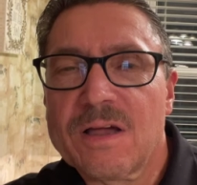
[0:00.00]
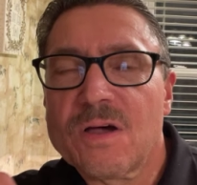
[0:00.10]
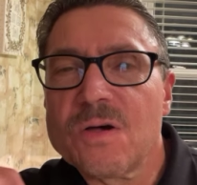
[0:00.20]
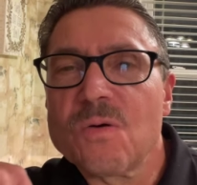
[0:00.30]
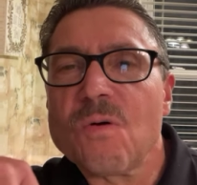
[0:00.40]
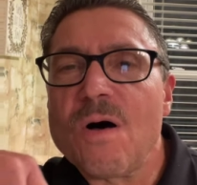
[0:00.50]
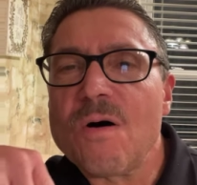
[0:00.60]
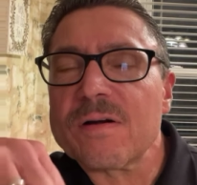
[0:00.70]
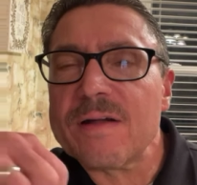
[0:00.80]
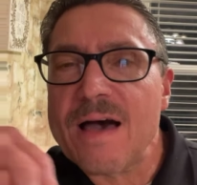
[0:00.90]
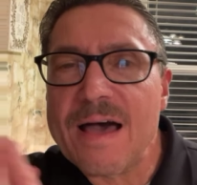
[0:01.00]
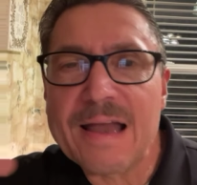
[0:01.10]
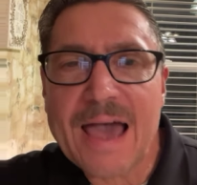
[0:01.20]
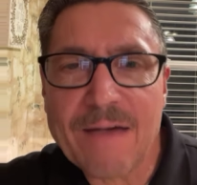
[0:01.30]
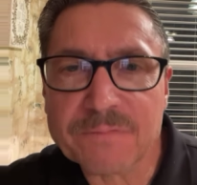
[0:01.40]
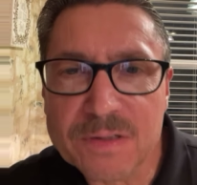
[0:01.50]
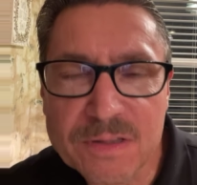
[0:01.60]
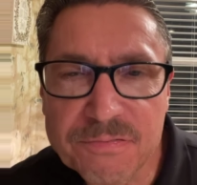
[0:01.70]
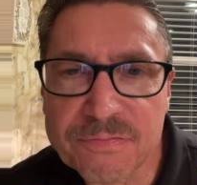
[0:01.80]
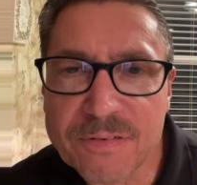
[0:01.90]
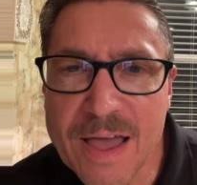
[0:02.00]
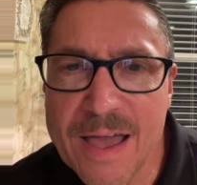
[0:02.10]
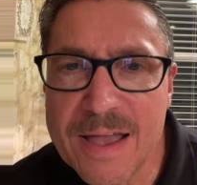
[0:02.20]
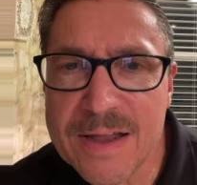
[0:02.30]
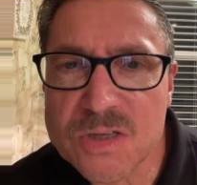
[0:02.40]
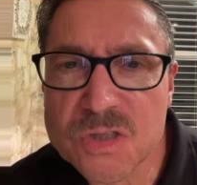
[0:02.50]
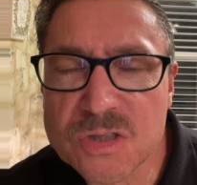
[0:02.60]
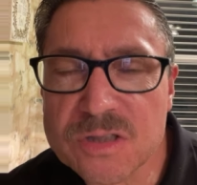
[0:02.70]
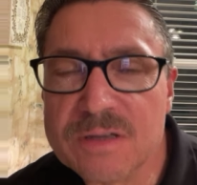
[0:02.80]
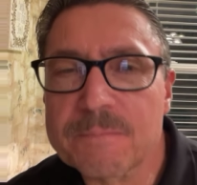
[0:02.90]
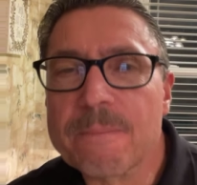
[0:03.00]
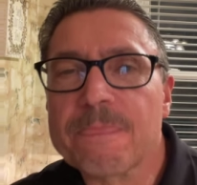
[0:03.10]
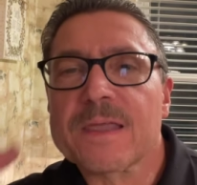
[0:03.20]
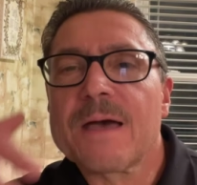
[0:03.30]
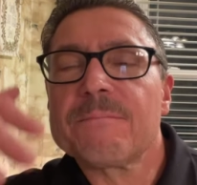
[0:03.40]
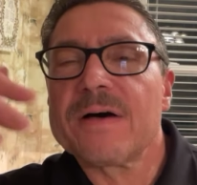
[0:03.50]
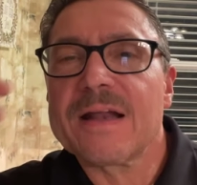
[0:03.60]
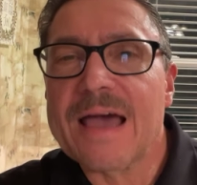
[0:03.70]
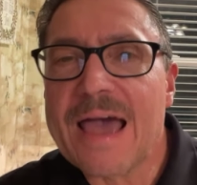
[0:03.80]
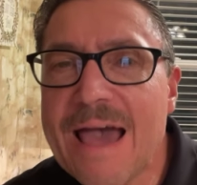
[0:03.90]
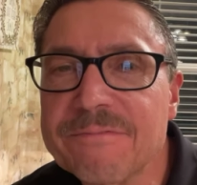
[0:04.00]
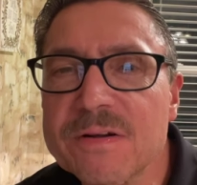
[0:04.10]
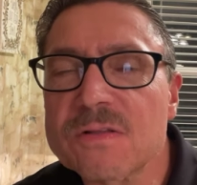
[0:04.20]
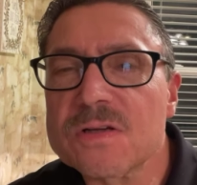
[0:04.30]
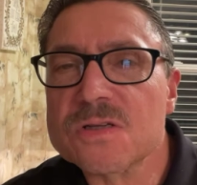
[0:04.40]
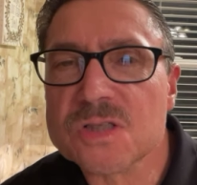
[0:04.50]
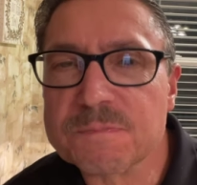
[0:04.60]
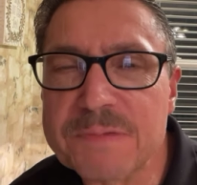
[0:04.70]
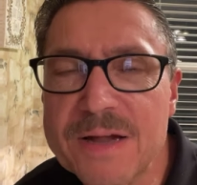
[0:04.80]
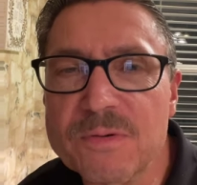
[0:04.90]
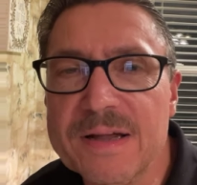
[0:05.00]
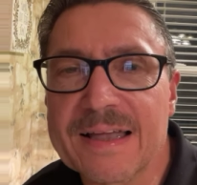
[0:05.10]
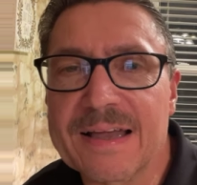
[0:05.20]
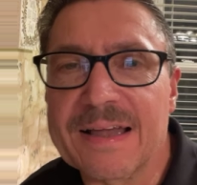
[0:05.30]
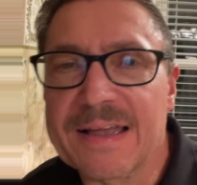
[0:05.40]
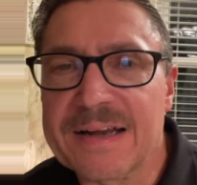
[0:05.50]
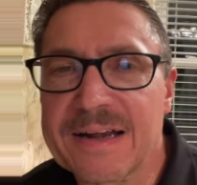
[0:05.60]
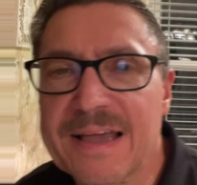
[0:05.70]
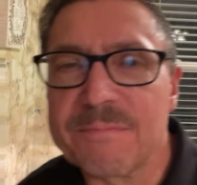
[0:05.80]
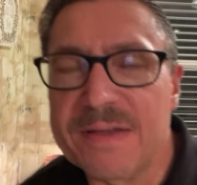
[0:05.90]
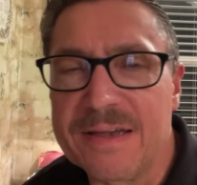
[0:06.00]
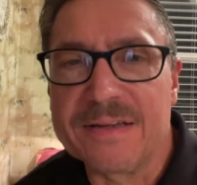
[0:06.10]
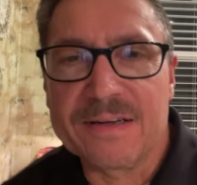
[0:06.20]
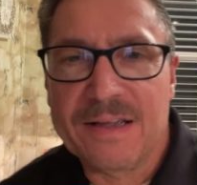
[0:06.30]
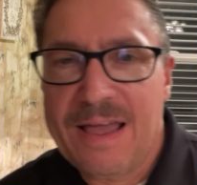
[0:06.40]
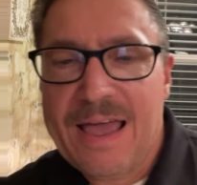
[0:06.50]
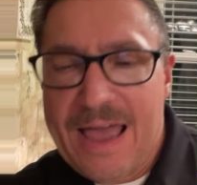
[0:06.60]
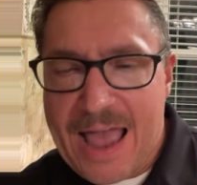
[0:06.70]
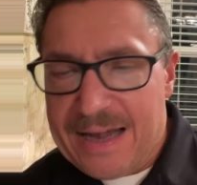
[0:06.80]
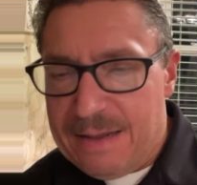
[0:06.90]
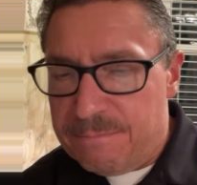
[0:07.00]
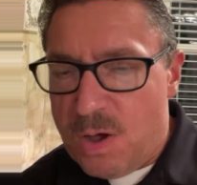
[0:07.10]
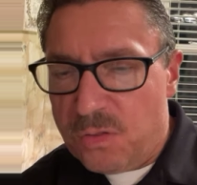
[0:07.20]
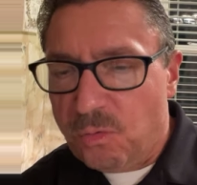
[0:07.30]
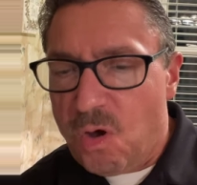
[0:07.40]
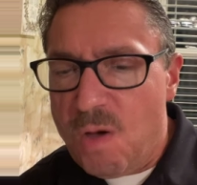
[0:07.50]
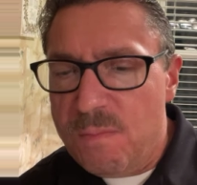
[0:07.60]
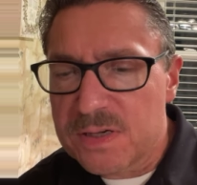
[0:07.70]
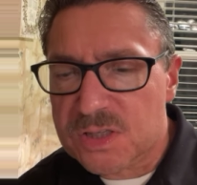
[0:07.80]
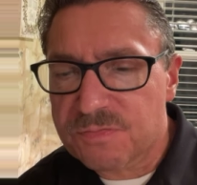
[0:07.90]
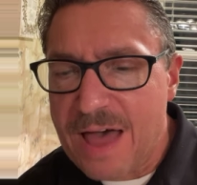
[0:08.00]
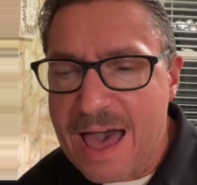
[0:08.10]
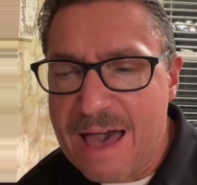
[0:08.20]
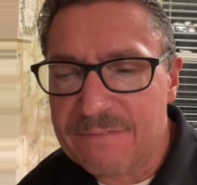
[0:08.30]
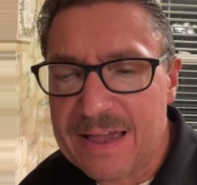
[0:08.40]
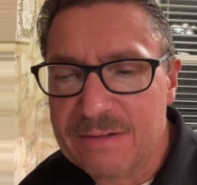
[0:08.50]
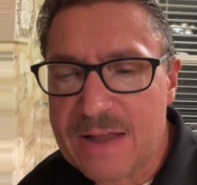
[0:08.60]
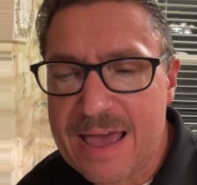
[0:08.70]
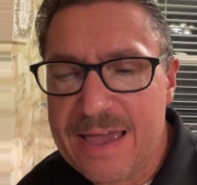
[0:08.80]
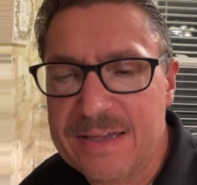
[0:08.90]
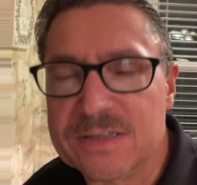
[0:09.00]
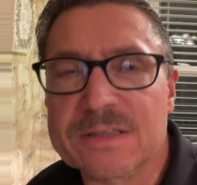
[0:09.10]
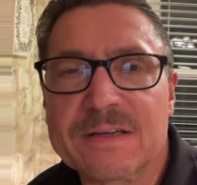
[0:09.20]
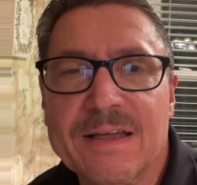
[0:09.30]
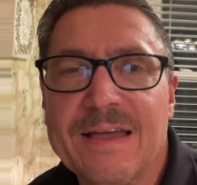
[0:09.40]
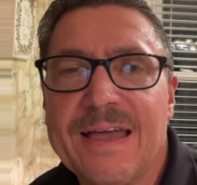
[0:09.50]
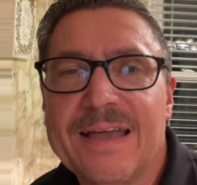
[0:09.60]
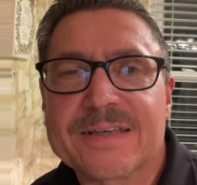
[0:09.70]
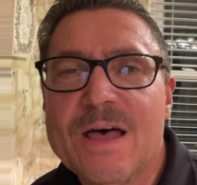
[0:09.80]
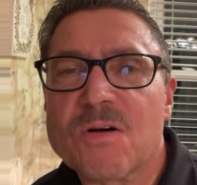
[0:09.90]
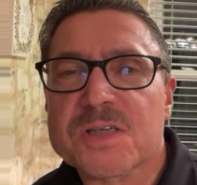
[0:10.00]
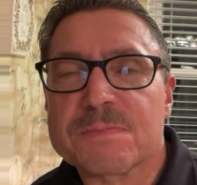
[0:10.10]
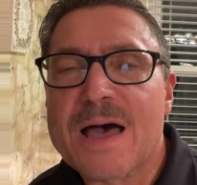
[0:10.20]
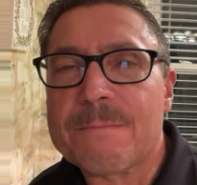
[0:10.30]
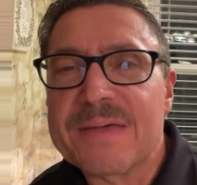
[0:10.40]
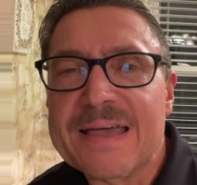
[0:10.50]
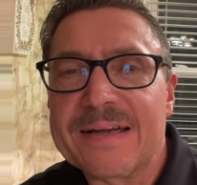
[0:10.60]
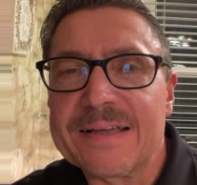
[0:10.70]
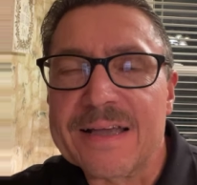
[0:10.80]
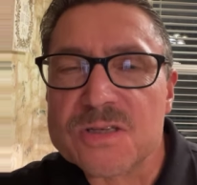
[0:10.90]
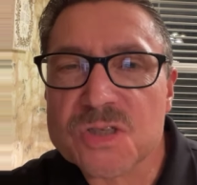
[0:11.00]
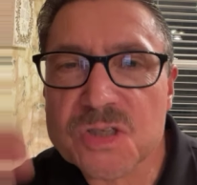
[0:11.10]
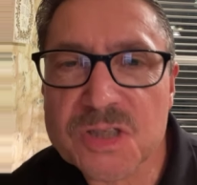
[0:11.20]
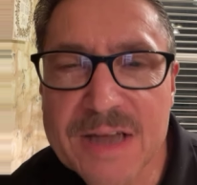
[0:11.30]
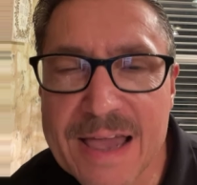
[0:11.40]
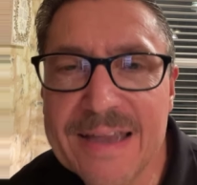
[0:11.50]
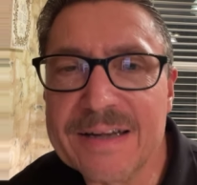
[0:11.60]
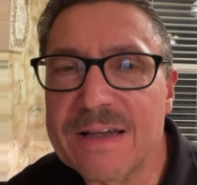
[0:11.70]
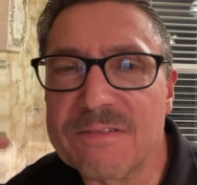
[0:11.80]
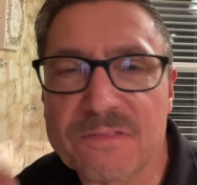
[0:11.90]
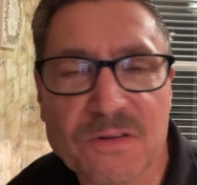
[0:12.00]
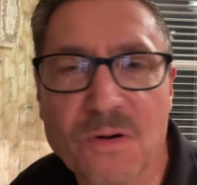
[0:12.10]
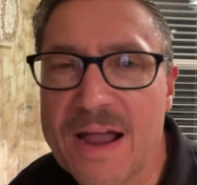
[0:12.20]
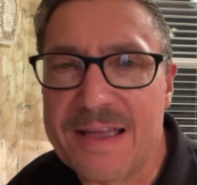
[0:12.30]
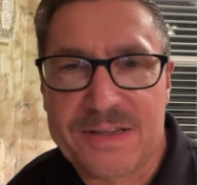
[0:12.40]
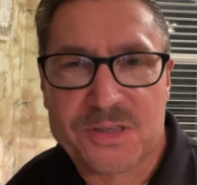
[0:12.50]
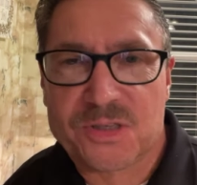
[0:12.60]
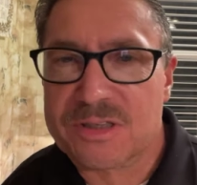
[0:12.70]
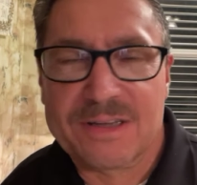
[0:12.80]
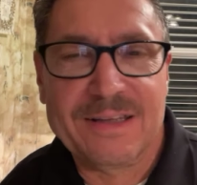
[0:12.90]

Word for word: who walk not after the flesh, but after the Spirit. Can I get an amen? And in both Romans 5 and 8, it talks about being in a state of grace.